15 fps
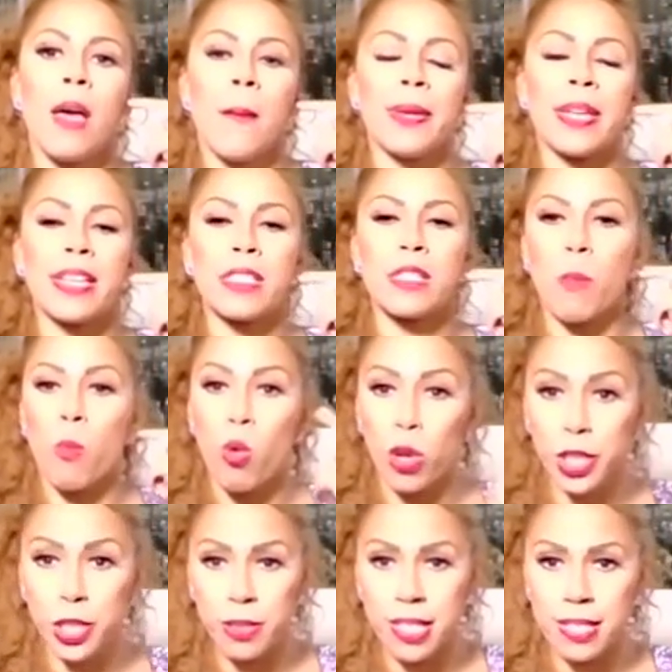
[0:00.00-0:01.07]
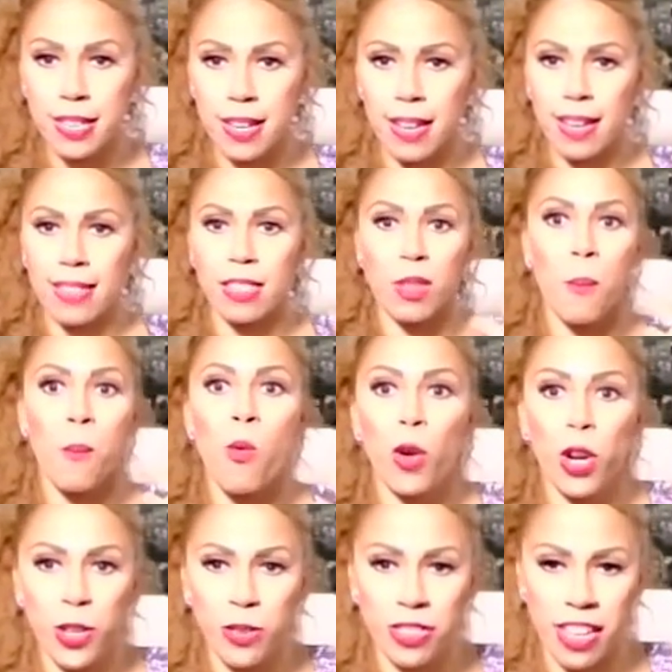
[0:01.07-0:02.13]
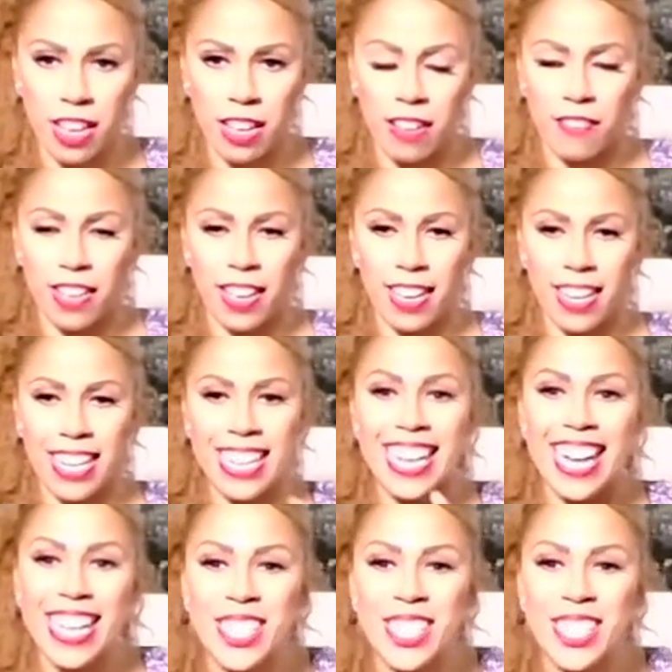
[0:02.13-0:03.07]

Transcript: because the more you see it, the more you think of it, guess